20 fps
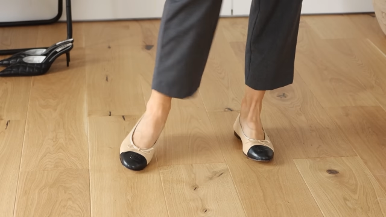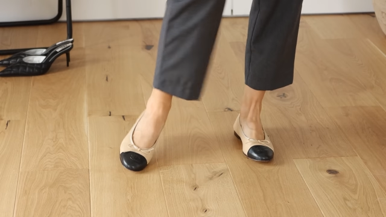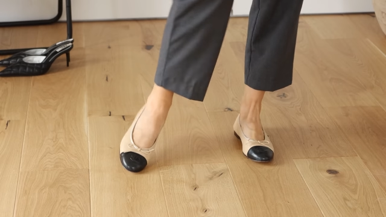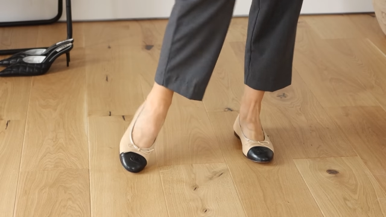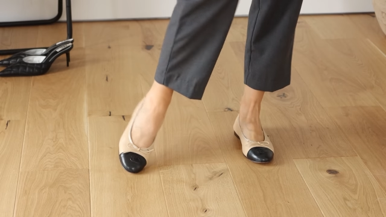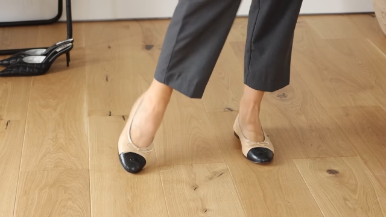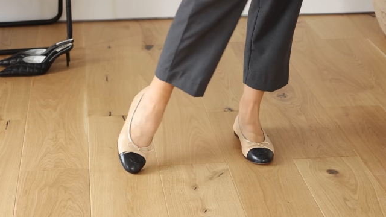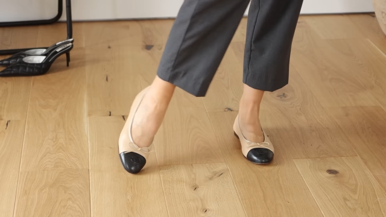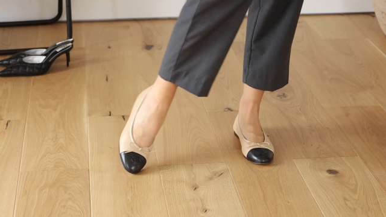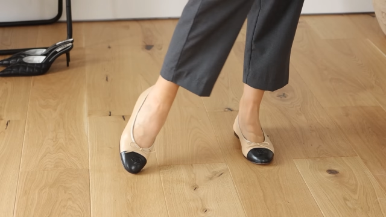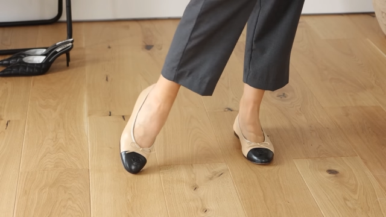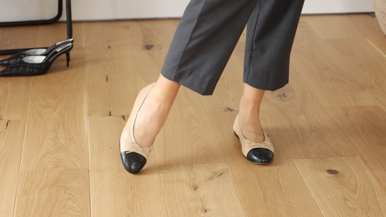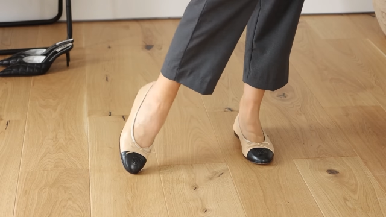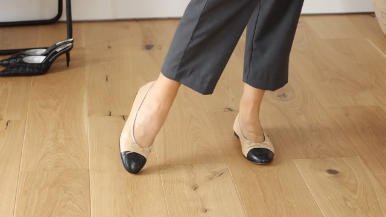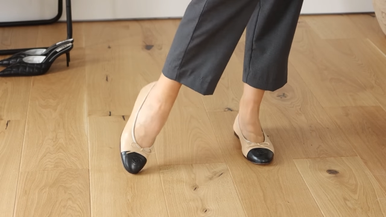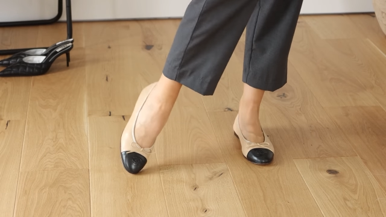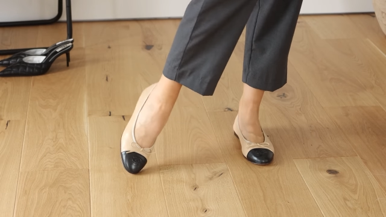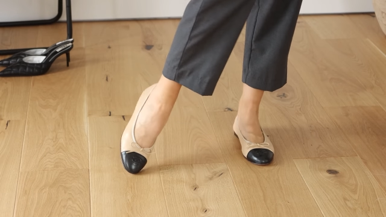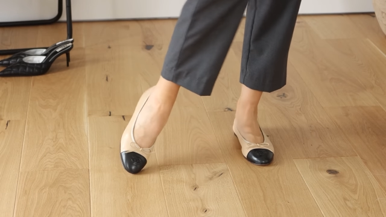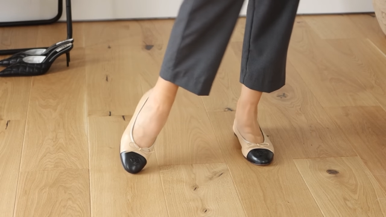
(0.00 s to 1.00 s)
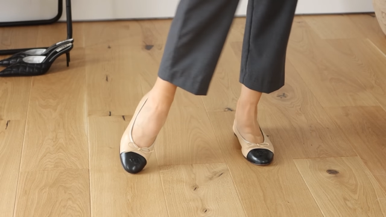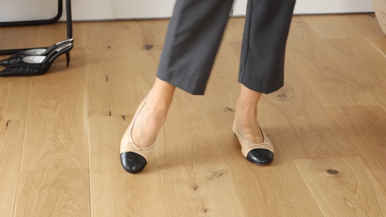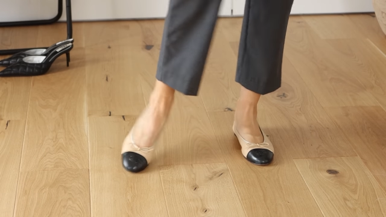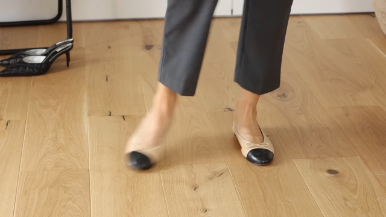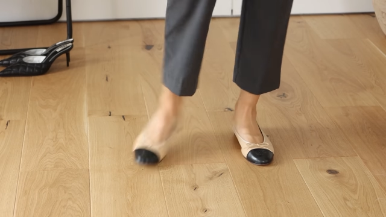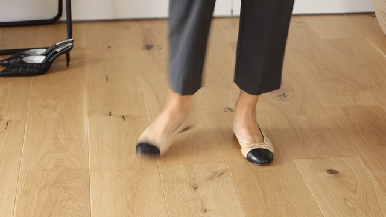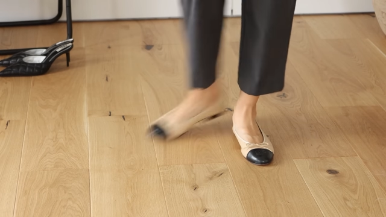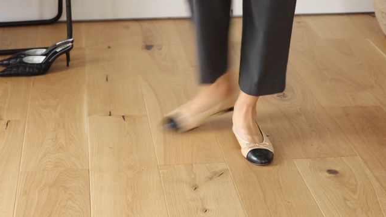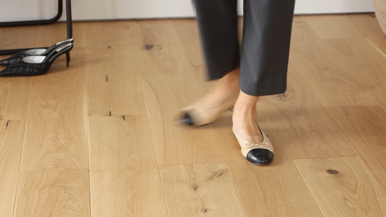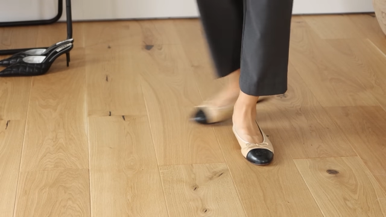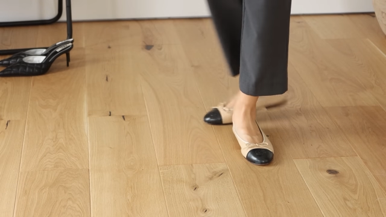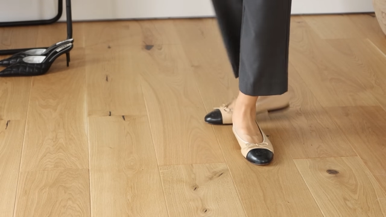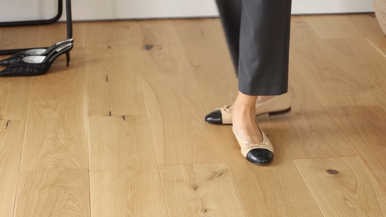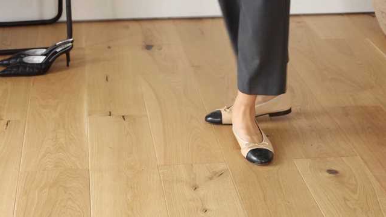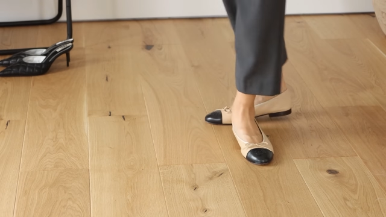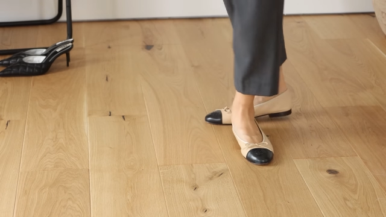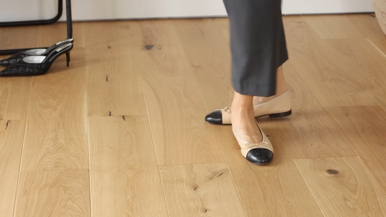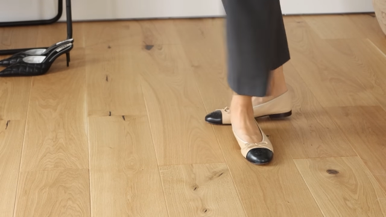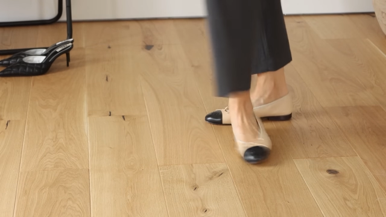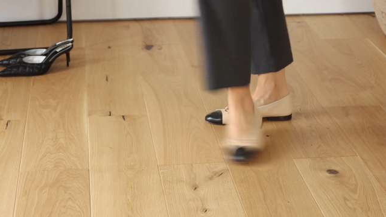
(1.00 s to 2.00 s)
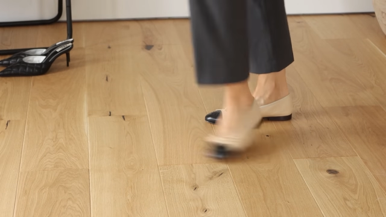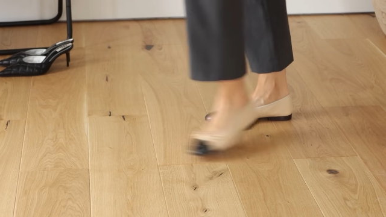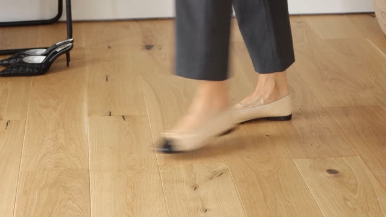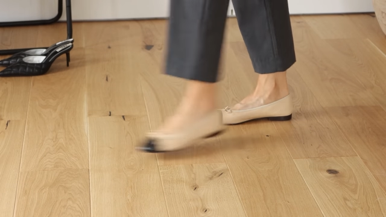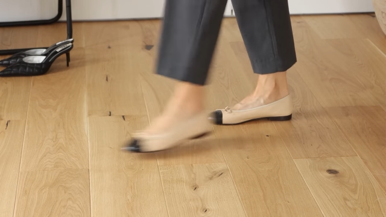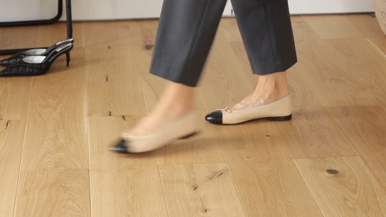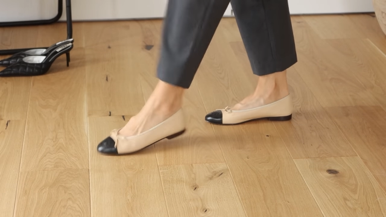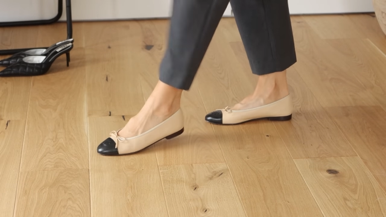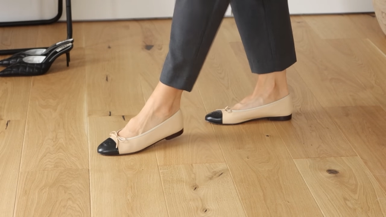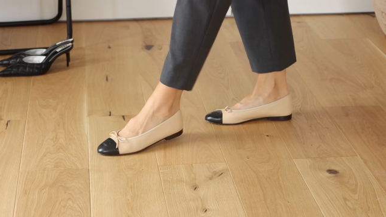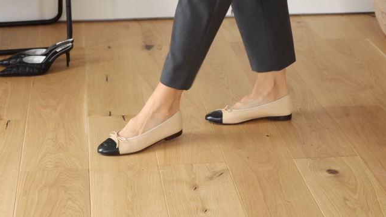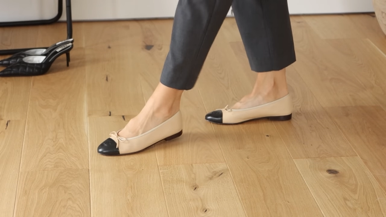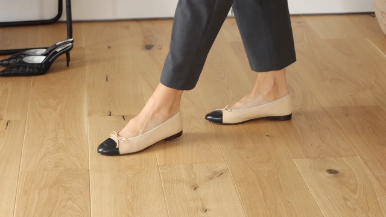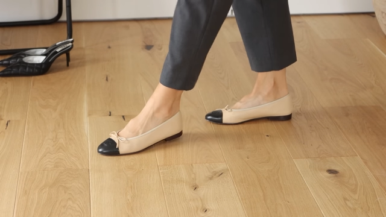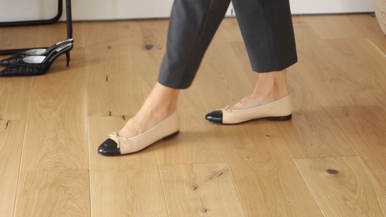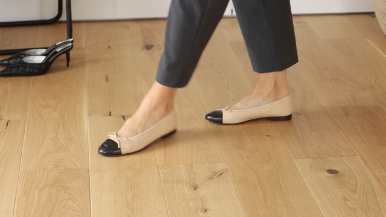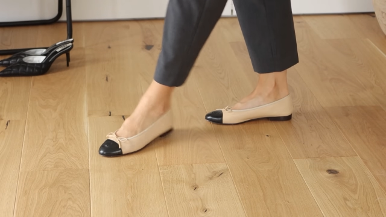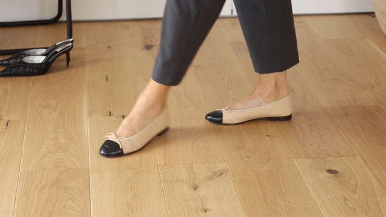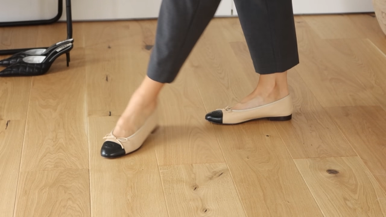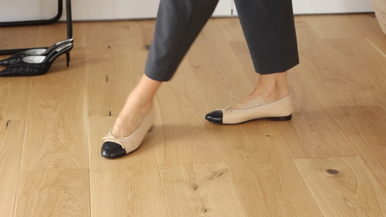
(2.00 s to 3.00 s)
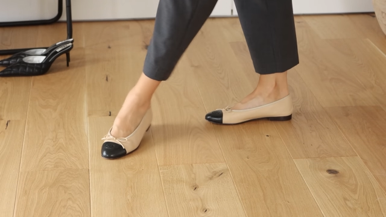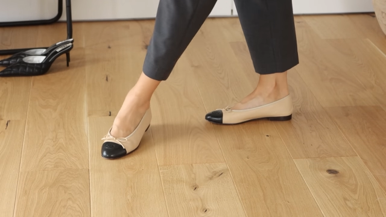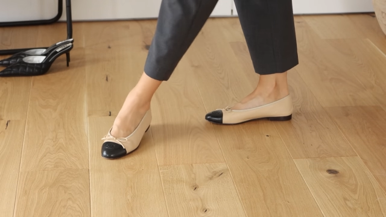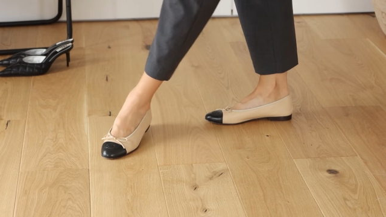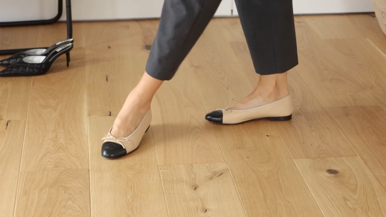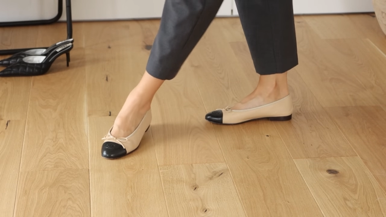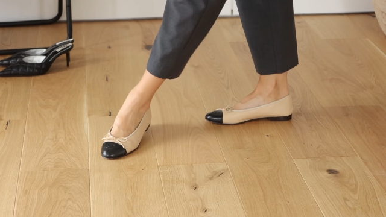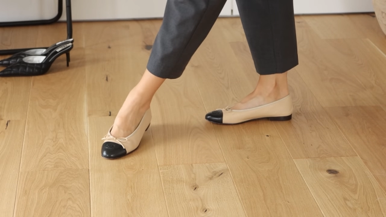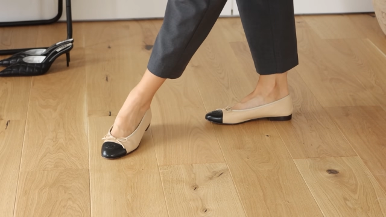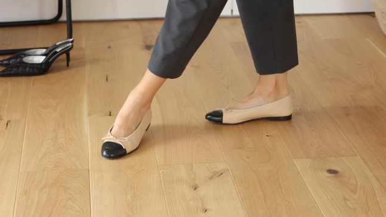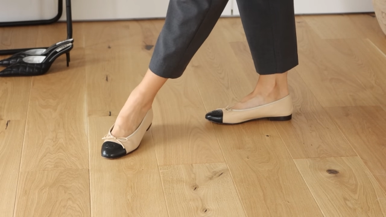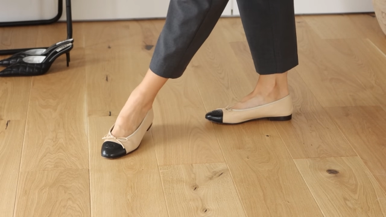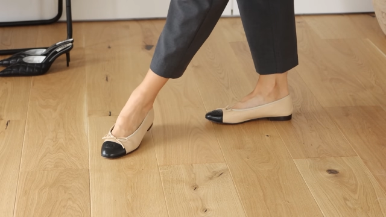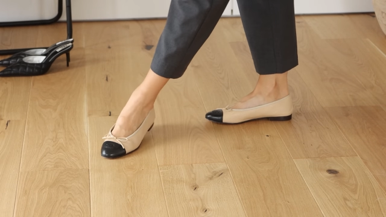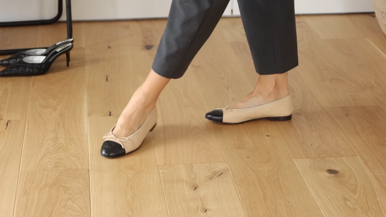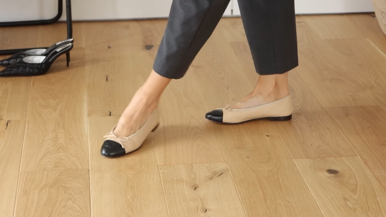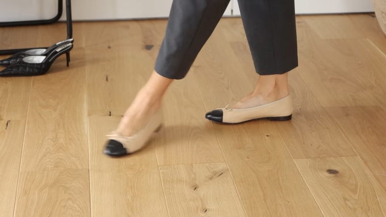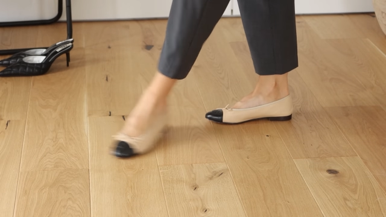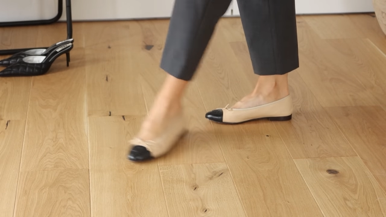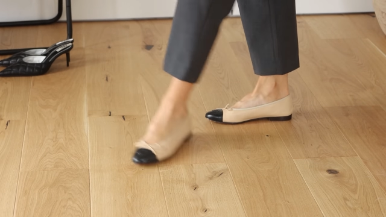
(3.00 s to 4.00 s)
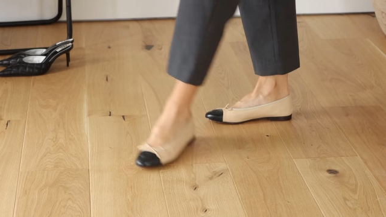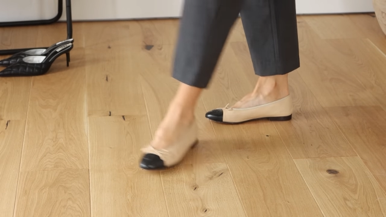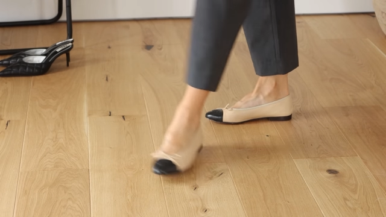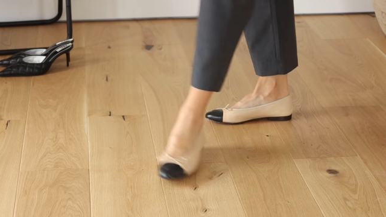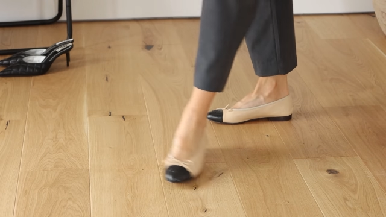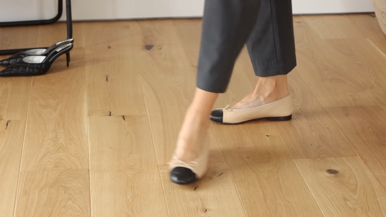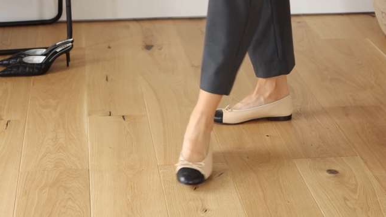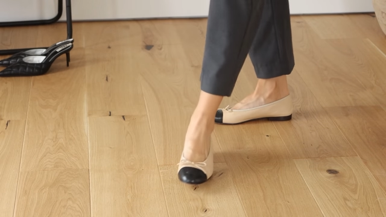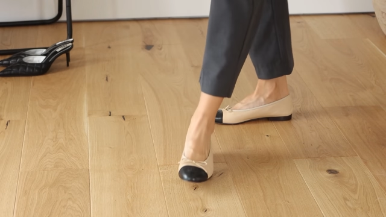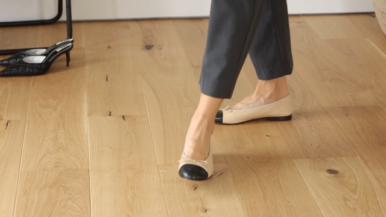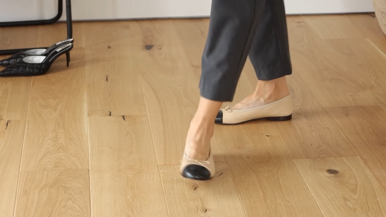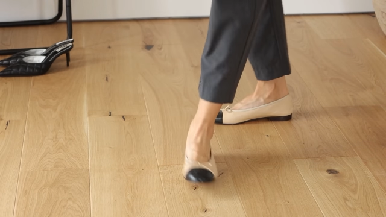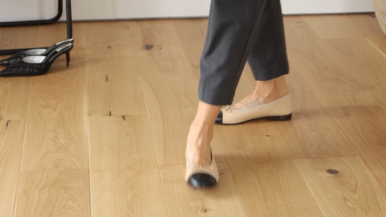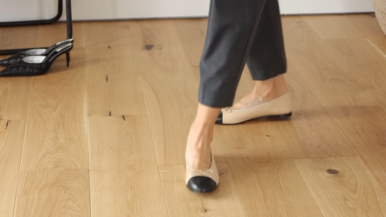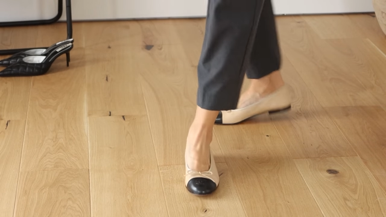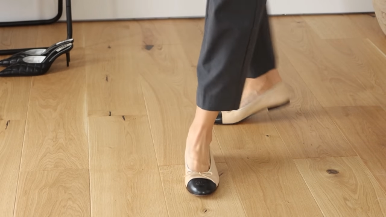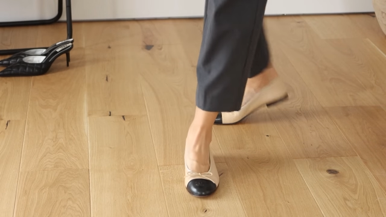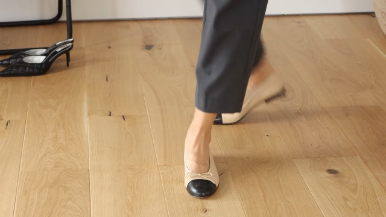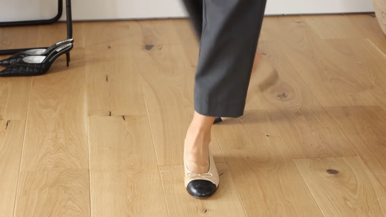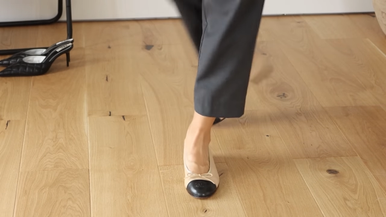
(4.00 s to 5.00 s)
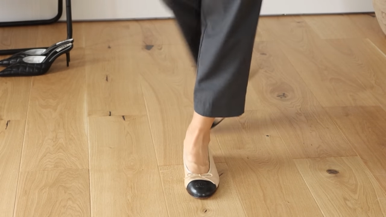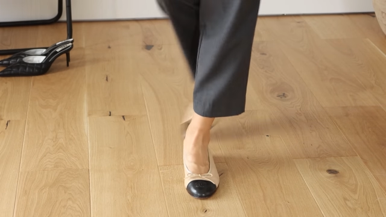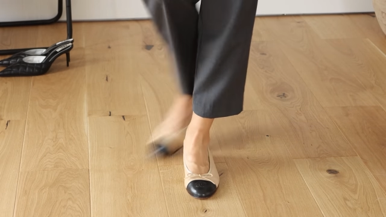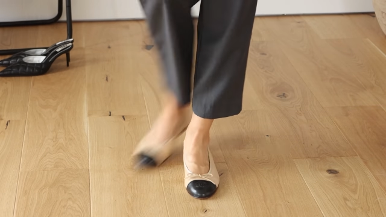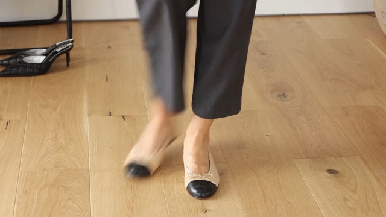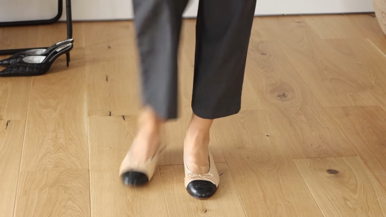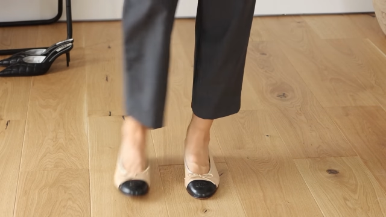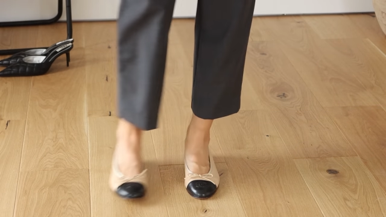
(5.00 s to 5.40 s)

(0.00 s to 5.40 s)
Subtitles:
No face is visible, so there are no lips to read.